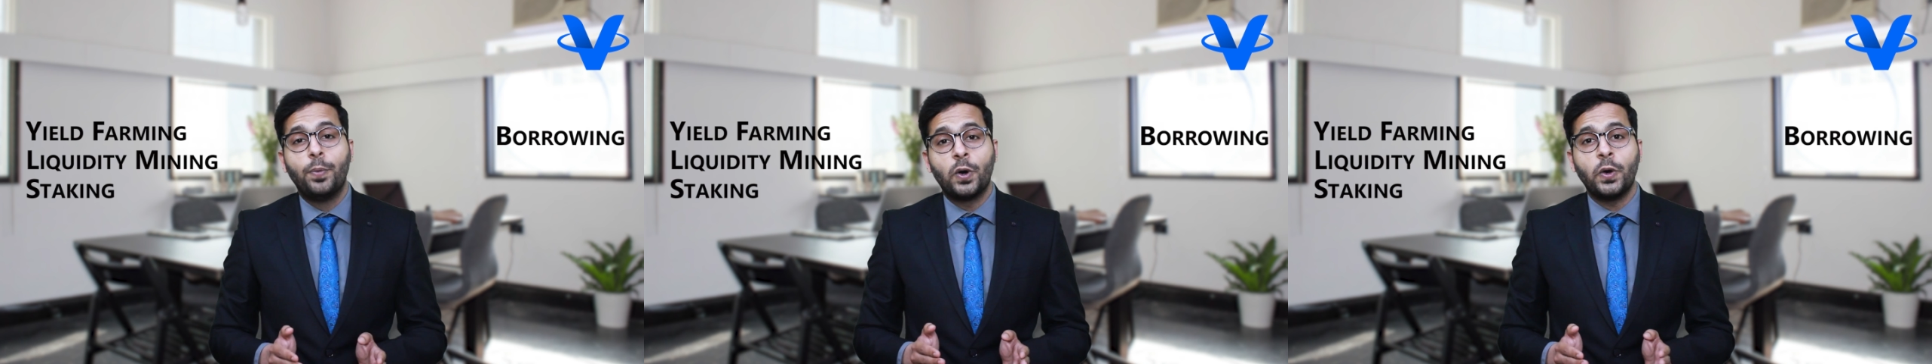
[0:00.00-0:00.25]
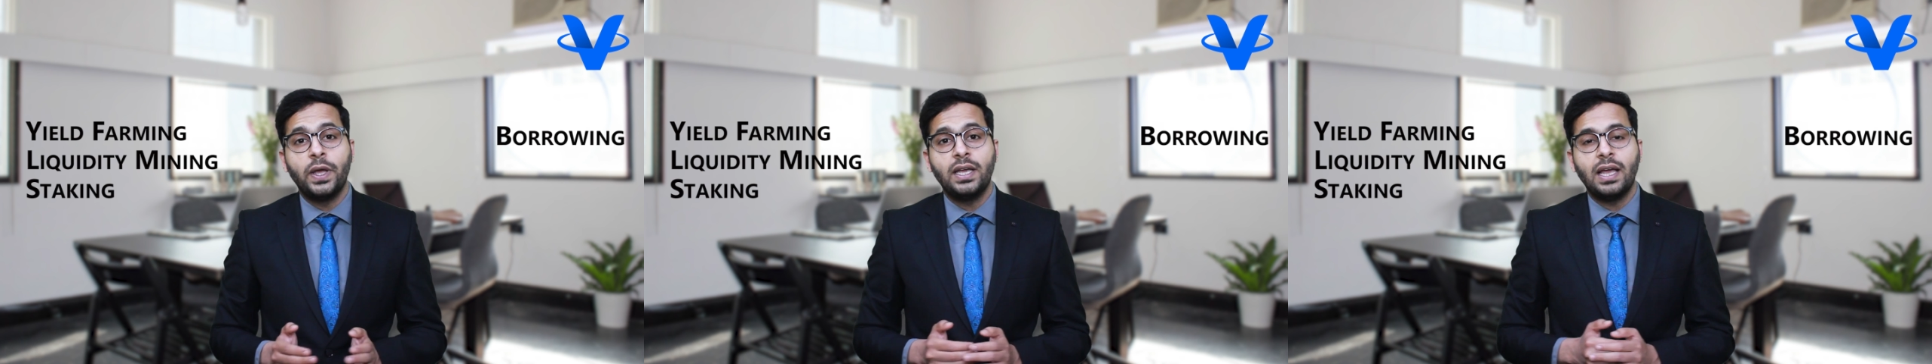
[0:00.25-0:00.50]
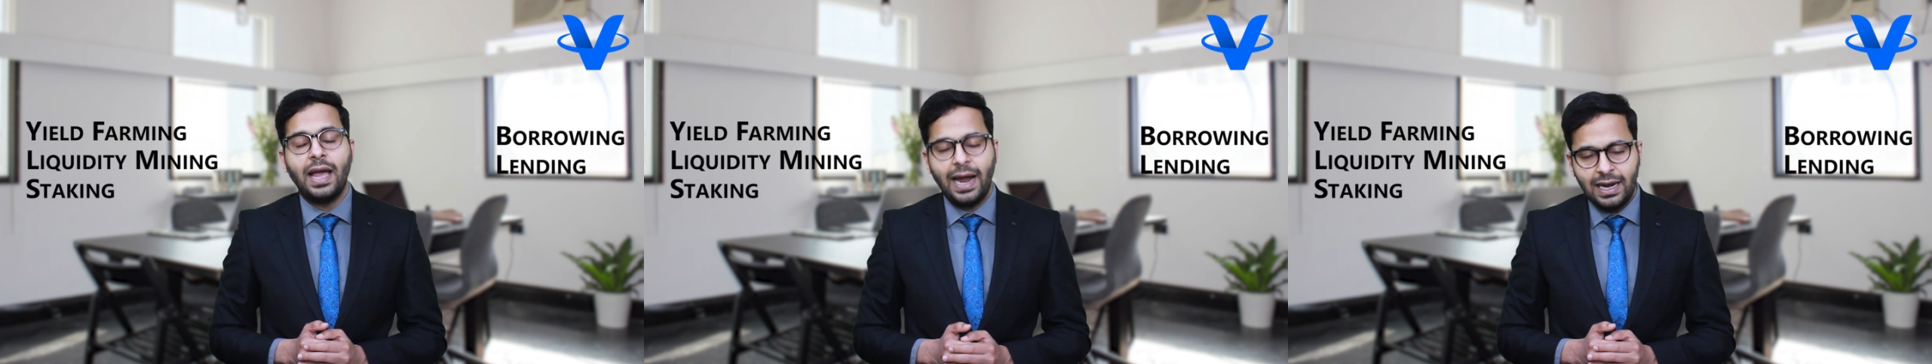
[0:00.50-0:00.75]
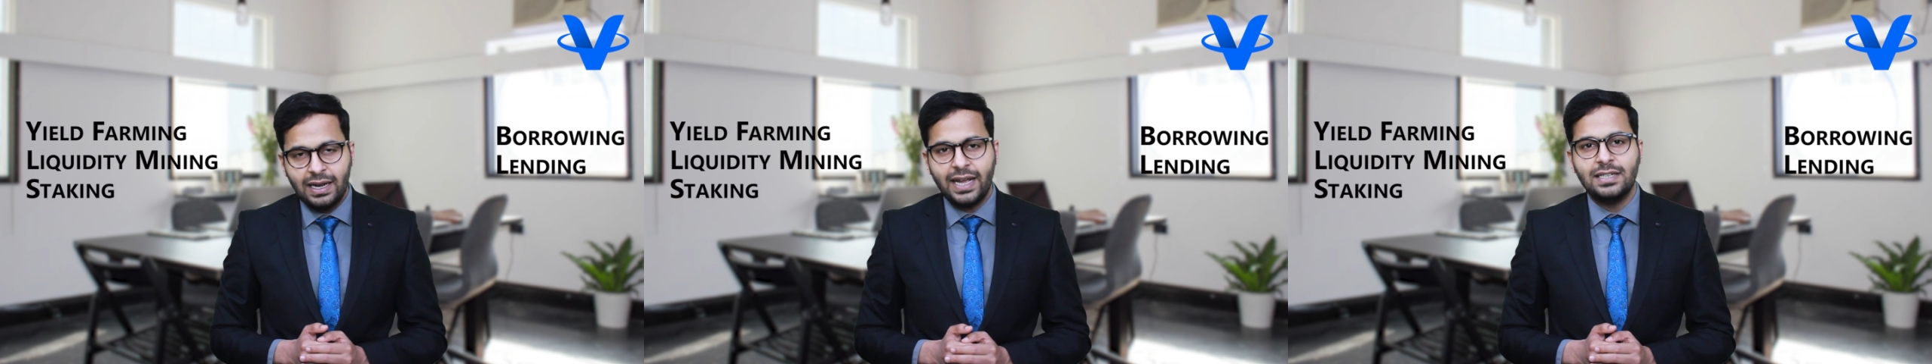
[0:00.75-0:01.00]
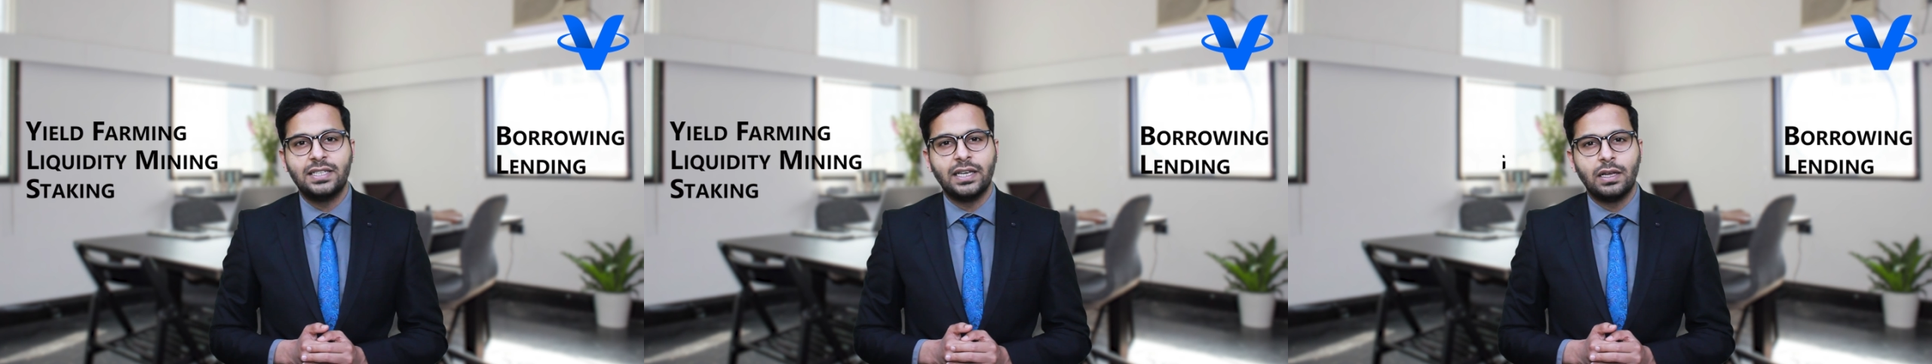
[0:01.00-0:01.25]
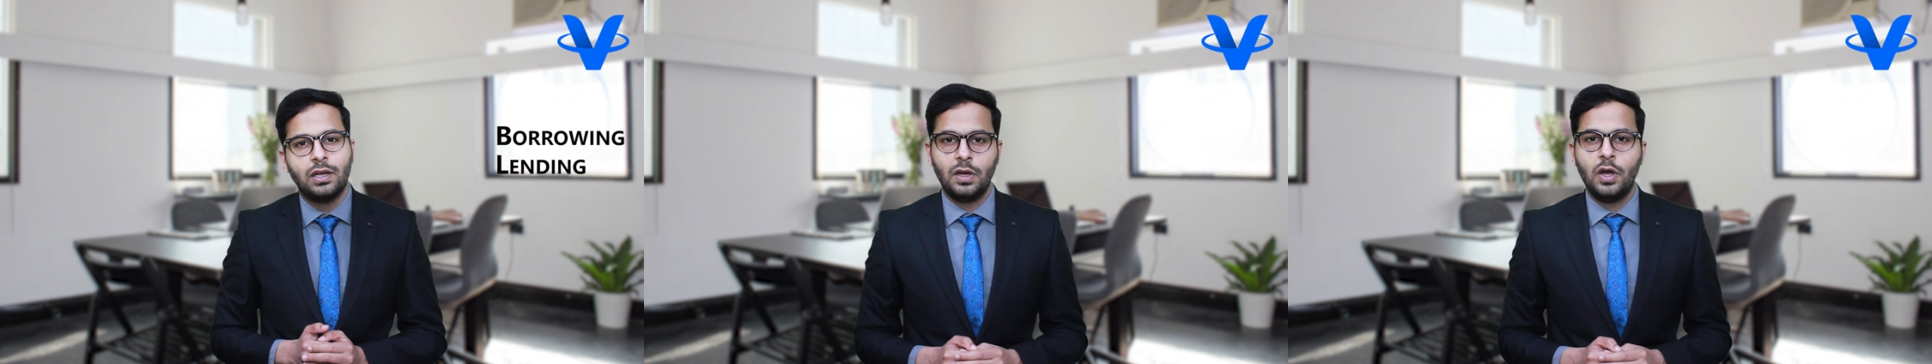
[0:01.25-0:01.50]
borrowing, and
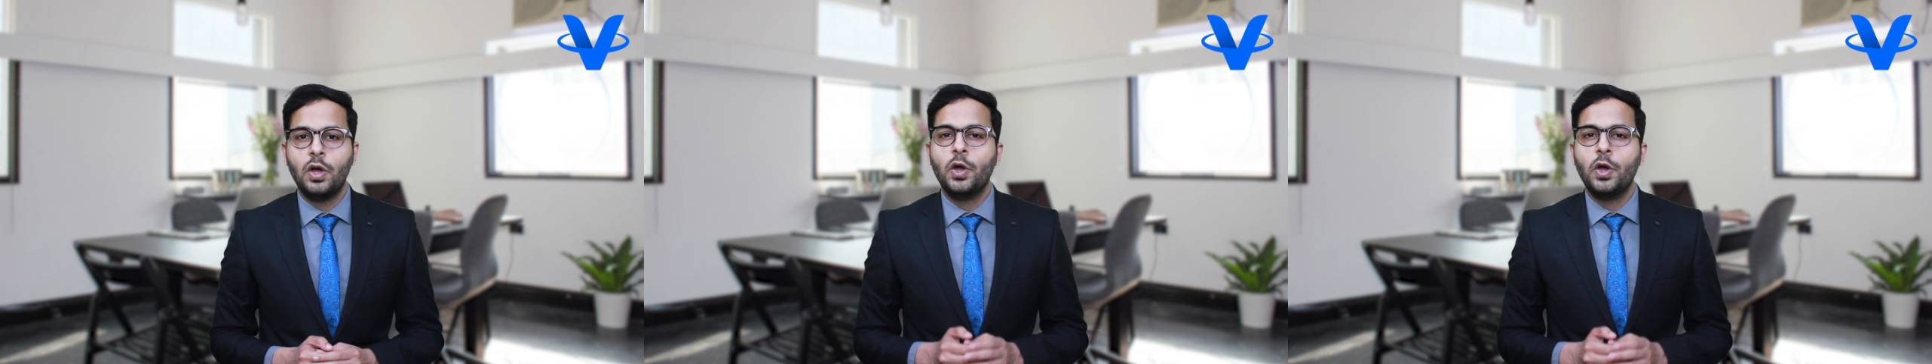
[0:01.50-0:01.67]
lending.